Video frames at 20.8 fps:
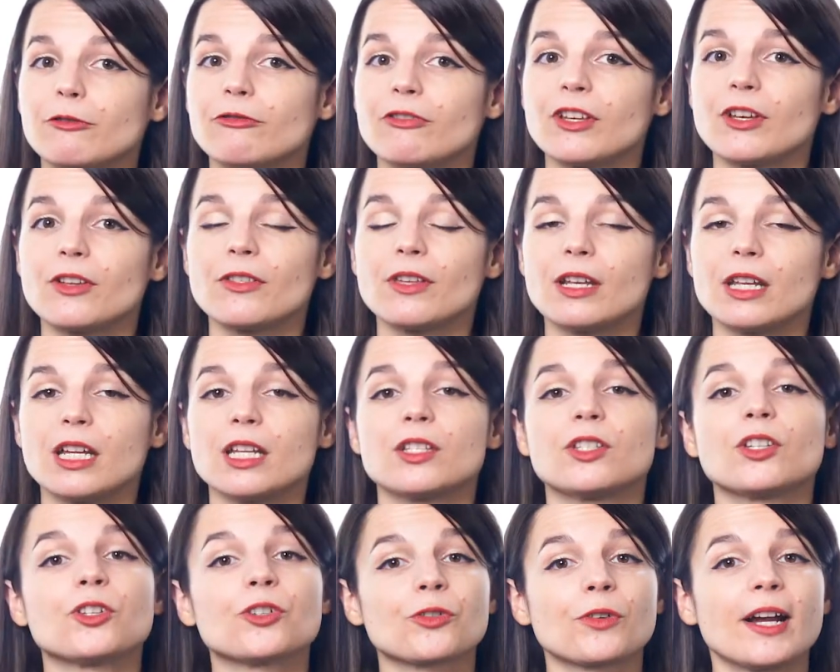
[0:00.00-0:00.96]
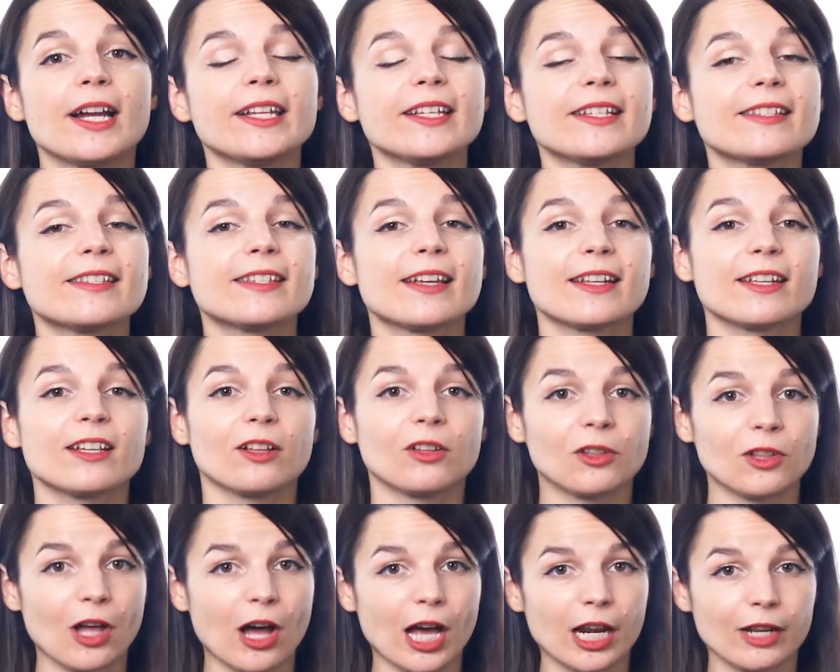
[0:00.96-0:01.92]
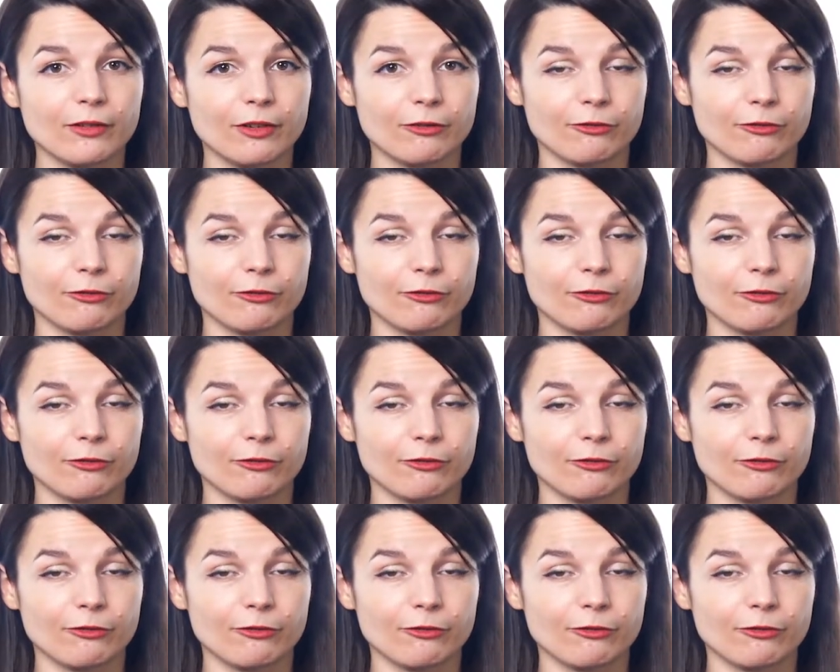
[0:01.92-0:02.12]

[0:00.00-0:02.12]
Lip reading: feel the need to try to study a lot of